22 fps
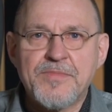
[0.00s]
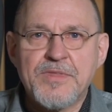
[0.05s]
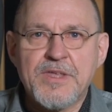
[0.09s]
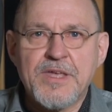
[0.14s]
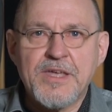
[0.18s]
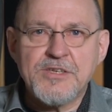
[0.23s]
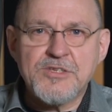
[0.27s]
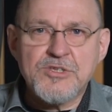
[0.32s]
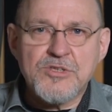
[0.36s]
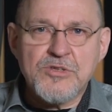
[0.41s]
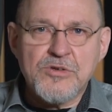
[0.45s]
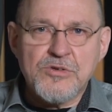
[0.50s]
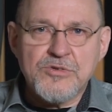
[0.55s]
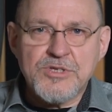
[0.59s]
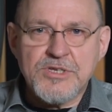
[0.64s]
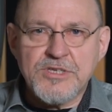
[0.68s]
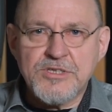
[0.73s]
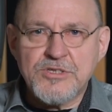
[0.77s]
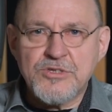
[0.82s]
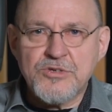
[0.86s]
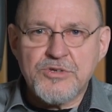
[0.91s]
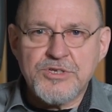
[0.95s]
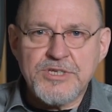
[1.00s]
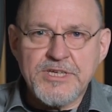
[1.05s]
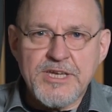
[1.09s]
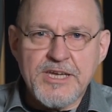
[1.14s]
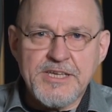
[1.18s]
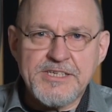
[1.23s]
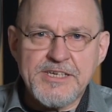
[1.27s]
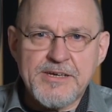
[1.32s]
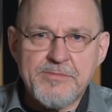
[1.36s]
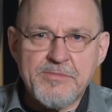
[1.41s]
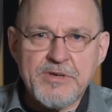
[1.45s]
installs into your
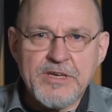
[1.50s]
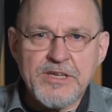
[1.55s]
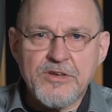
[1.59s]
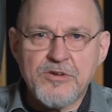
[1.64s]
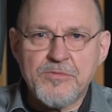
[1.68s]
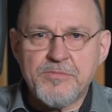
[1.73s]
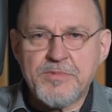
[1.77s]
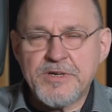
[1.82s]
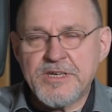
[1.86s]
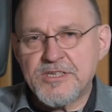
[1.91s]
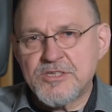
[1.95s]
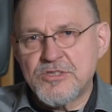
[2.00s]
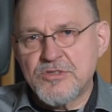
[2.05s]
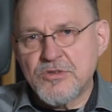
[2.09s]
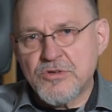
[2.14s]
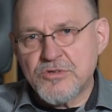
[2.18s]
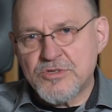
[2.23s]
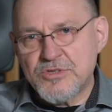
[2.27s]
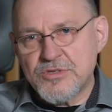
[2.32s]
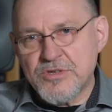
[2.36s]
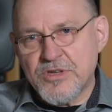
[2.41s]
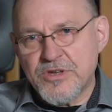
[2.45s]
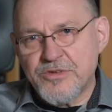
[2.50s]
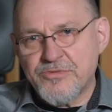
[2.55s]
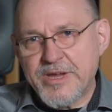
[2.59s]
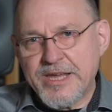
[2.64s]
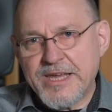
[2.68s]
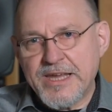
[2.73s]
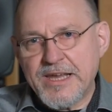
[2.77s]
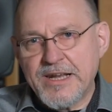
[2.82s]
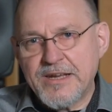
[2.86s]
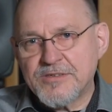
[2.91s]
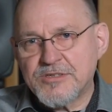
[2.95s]
DAW, but it's not a
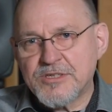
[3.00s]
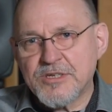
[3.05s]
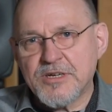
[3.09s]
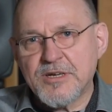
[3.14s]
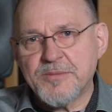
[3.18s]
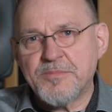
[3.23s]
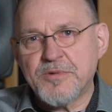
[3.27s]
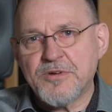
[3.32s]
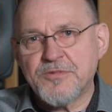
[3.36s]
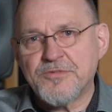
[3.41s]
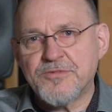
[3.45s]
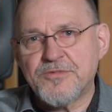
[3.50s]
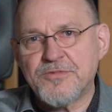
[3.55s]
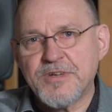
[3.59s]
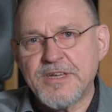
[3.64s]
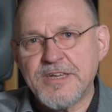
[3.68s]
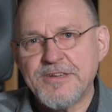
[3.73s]
regular type of